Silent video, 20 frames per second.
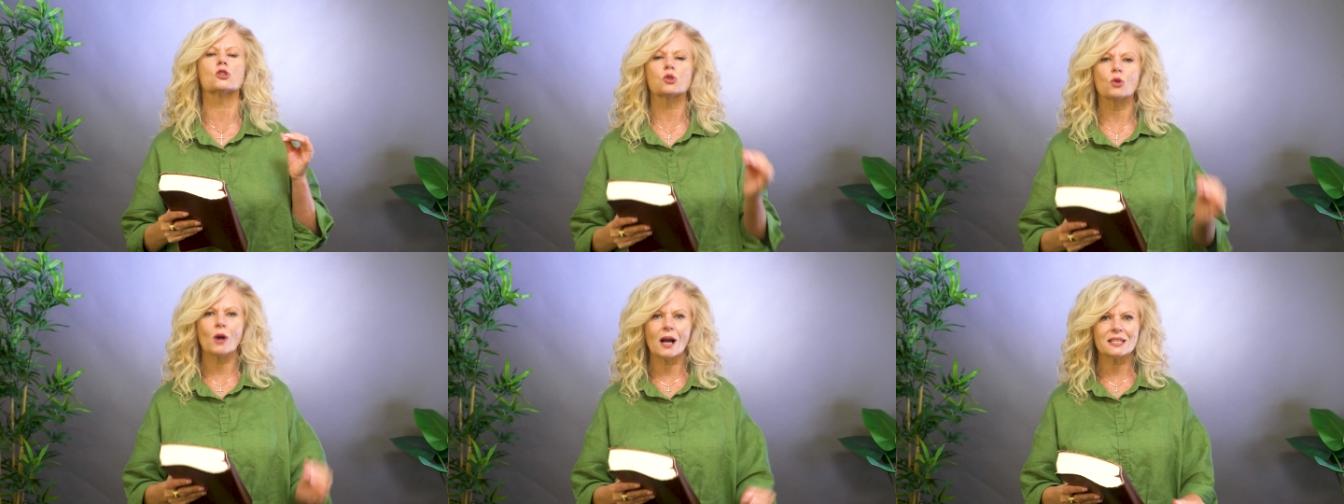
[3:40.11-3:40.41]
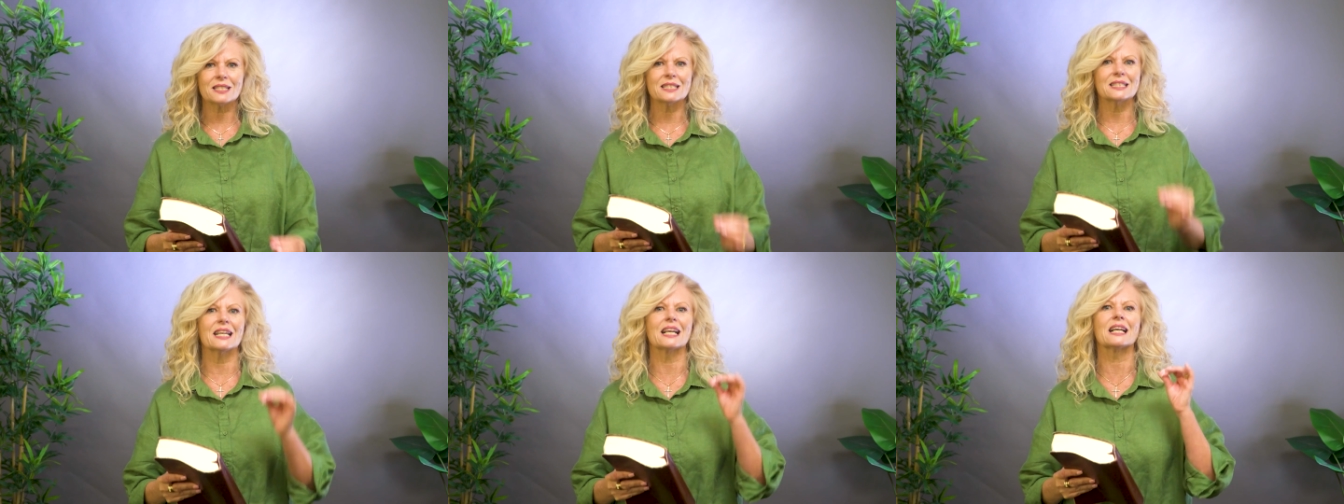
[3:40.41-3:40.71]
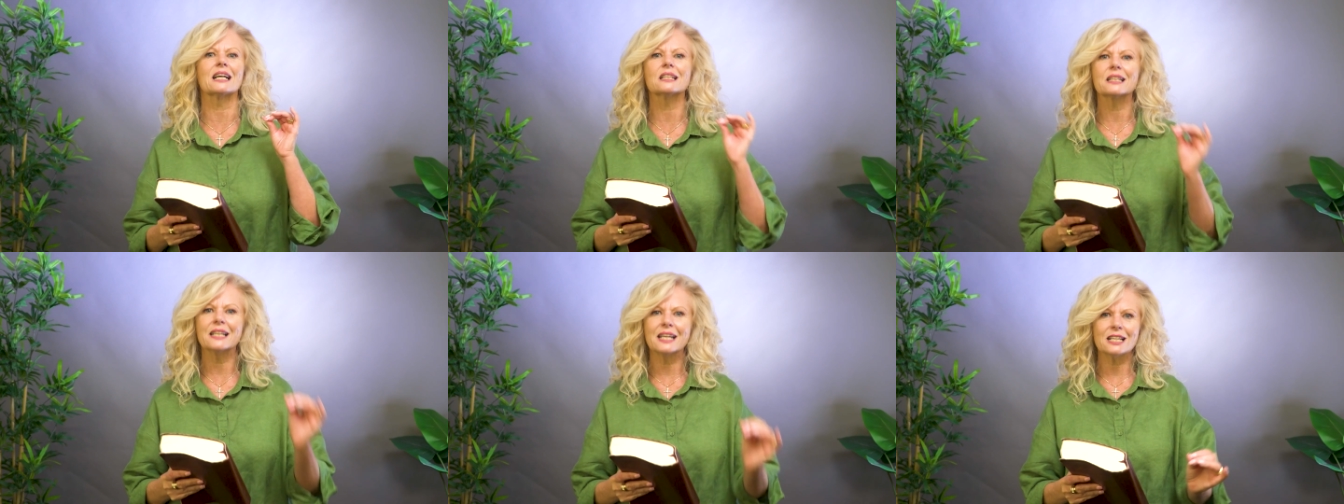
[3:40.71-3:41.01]
trusts
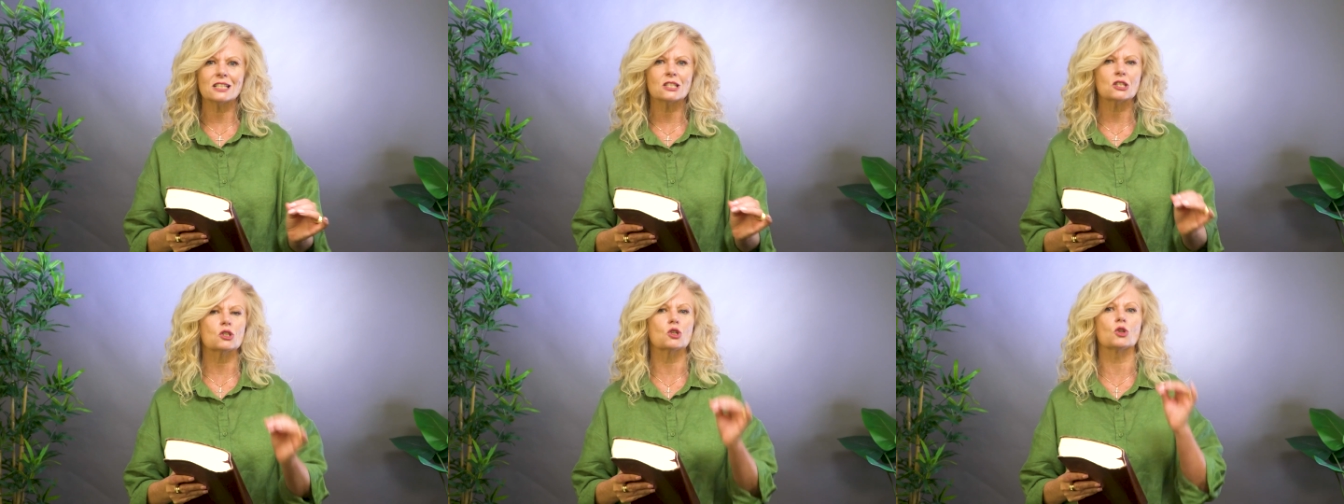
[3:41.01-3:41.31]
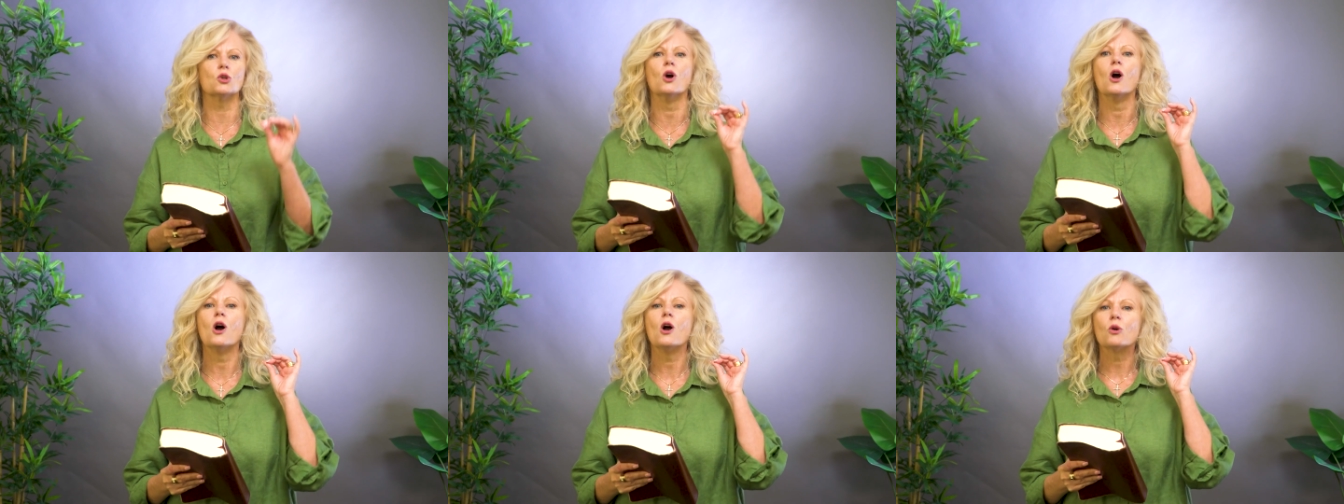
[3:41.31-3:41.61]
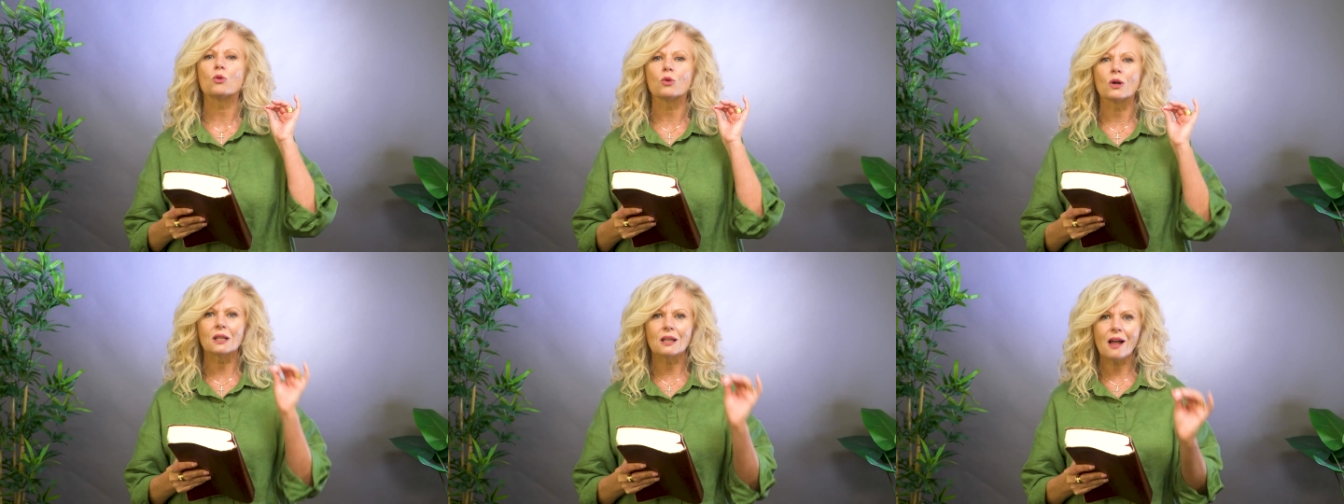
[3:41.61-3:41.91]
in, clings to,
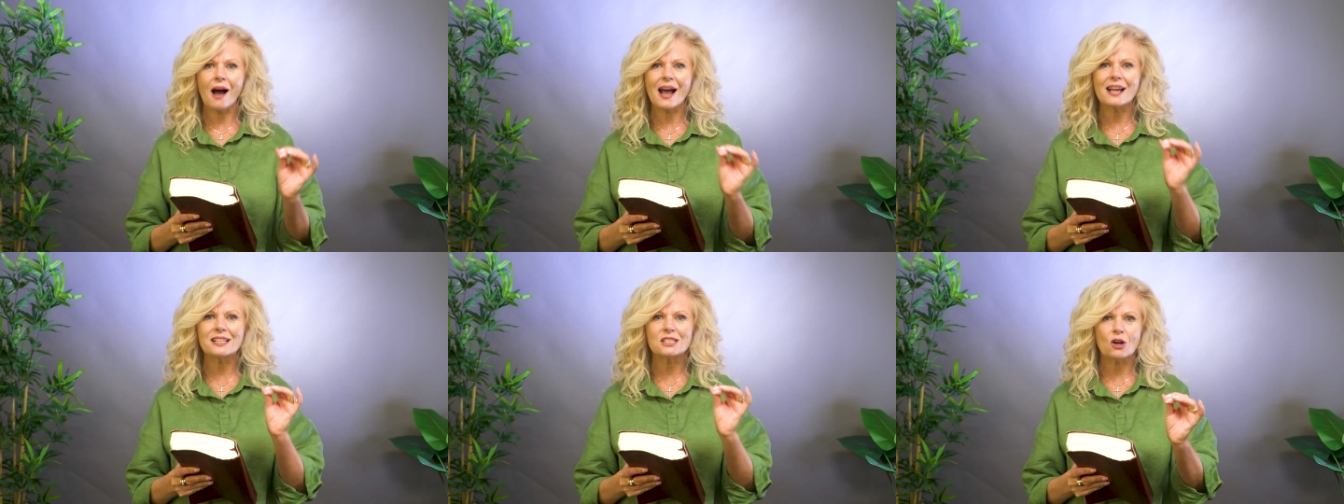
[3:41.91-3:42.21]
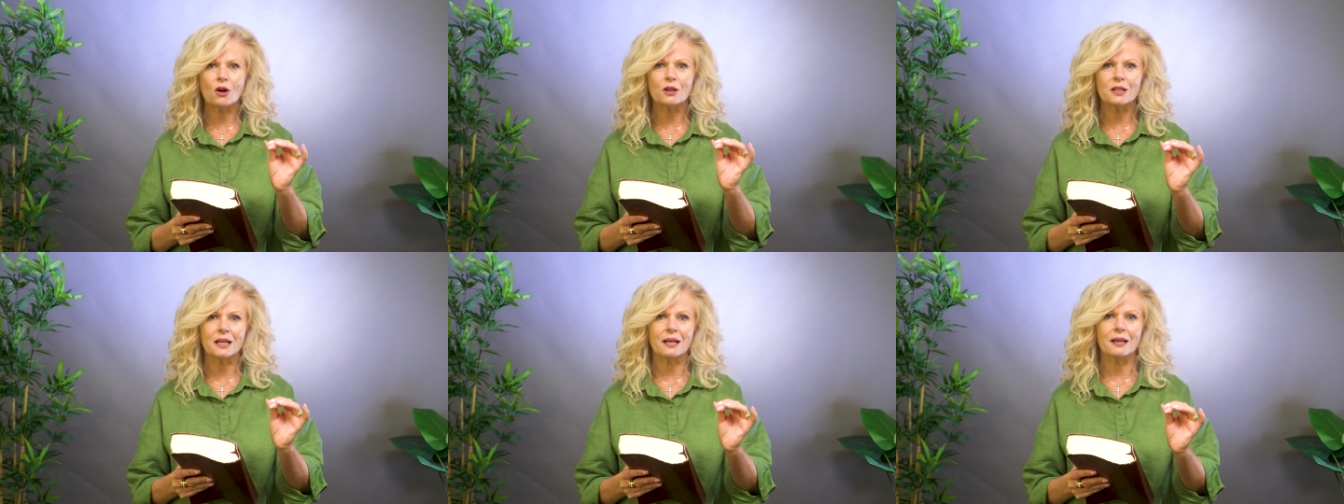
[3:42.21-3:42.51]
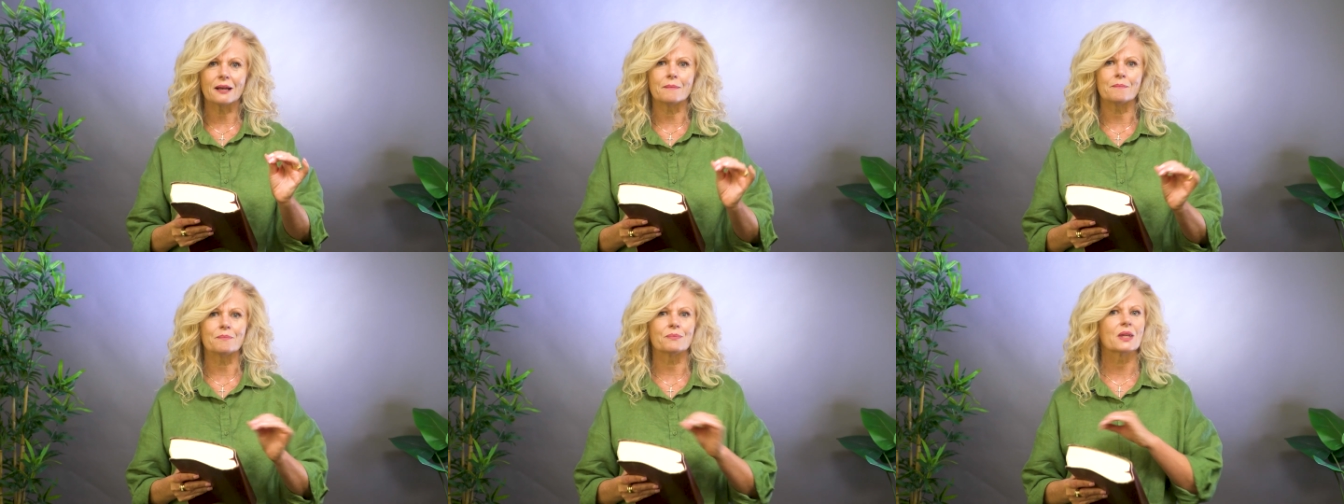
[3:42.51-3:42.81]
relies on
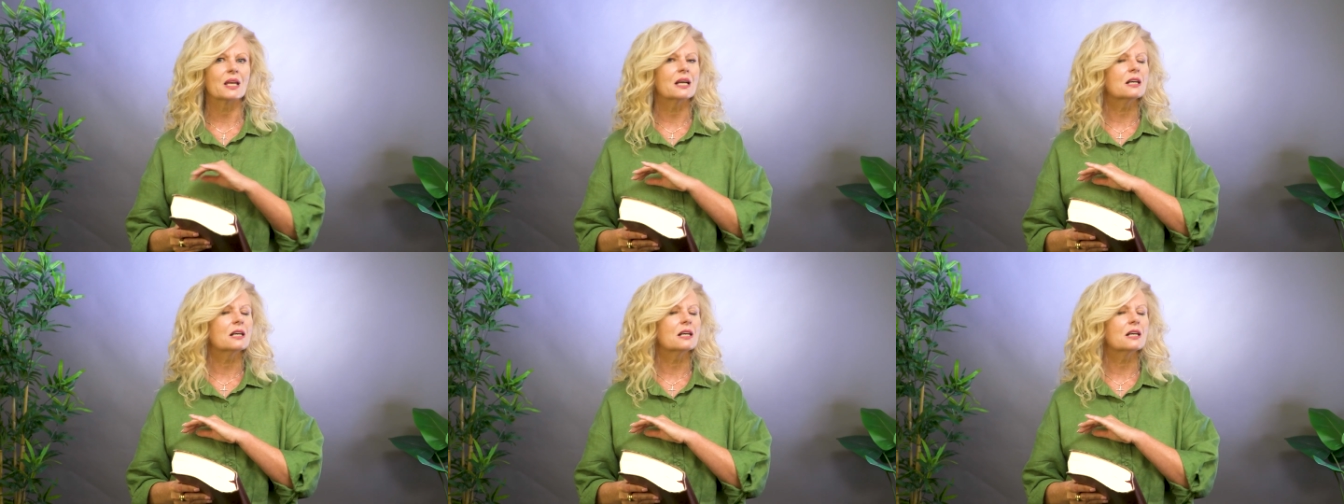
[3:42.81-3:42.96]
him,